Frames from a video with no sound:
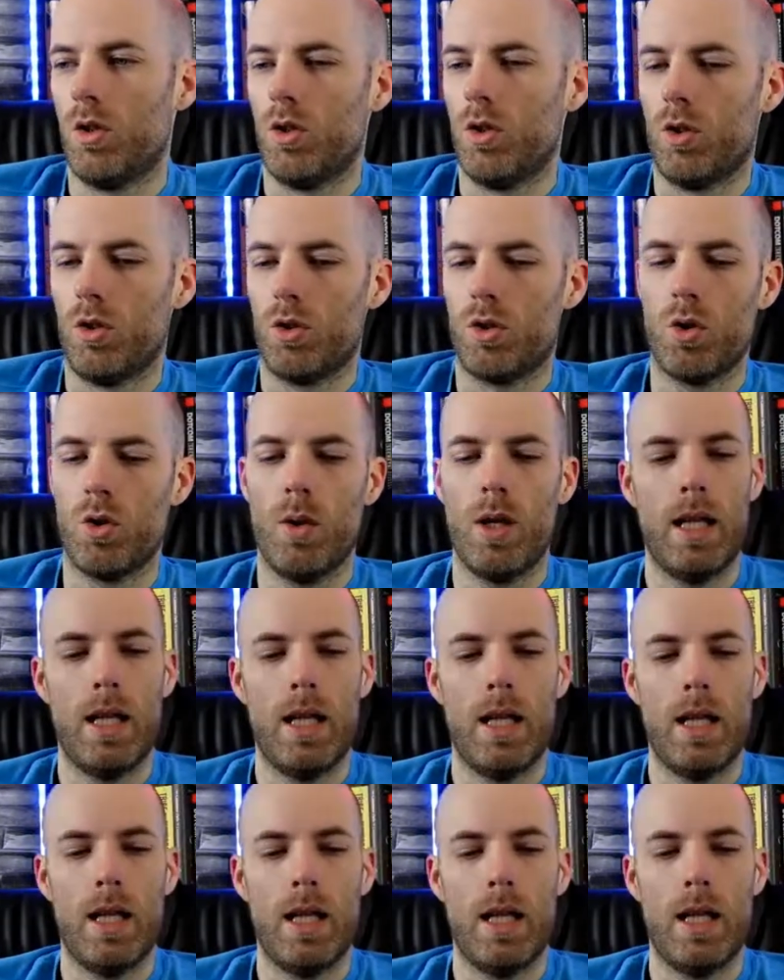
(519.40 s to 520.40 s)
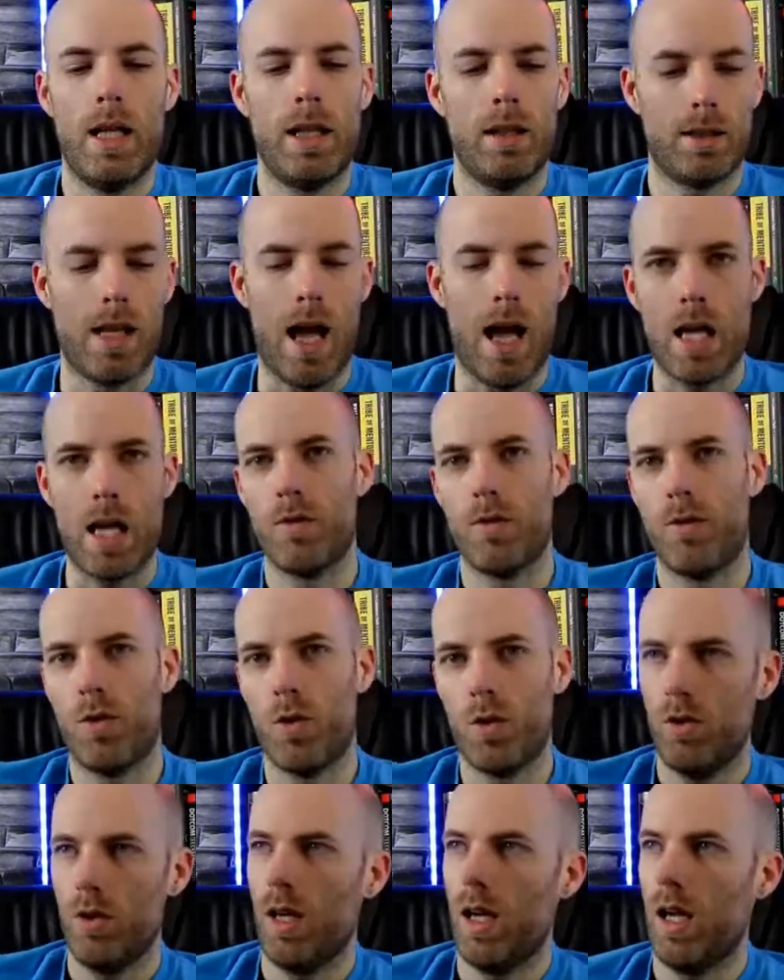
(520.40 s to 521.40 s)
So a little task for
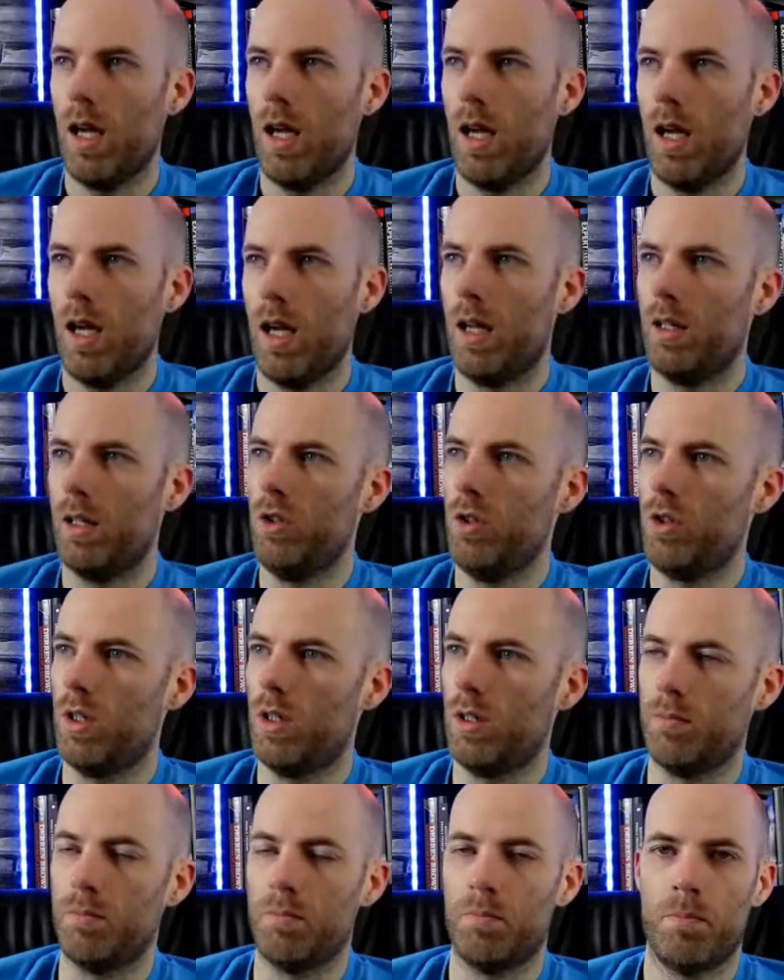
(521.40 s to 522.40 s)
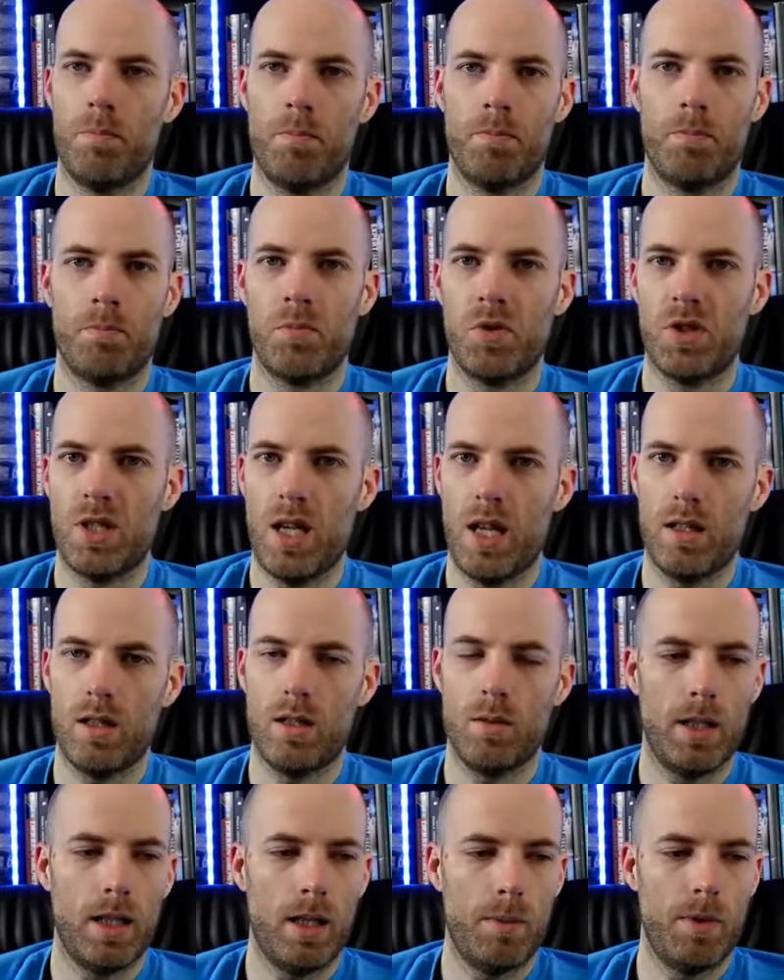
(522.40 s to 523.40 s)
you, and you can send it to
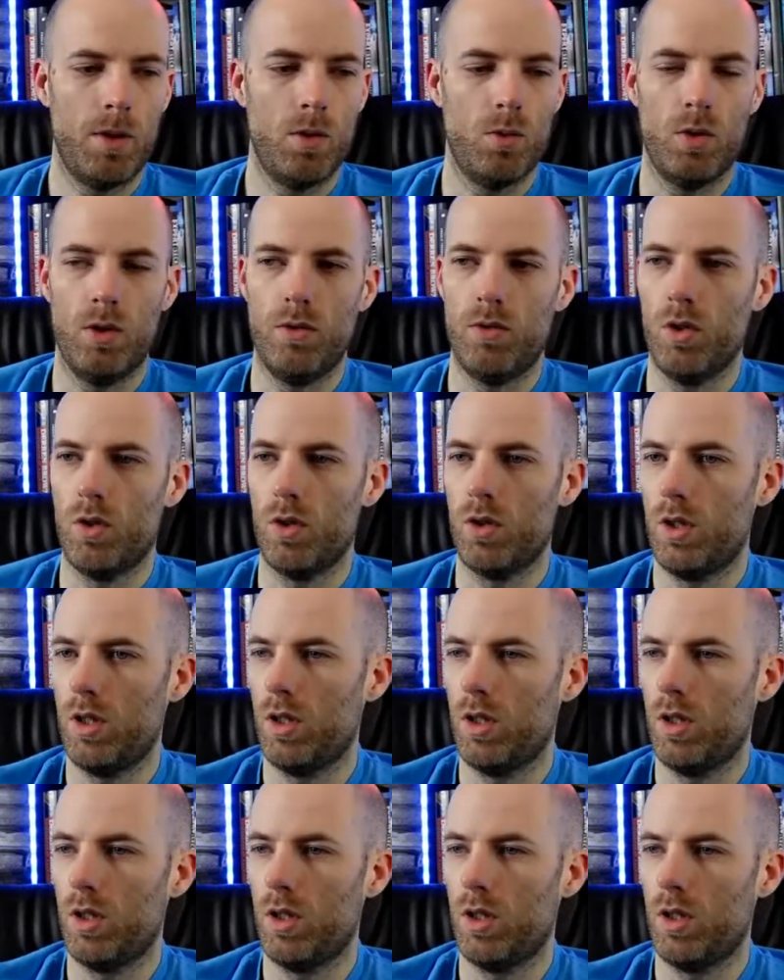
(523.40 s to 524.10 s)
me and let me know you've done it.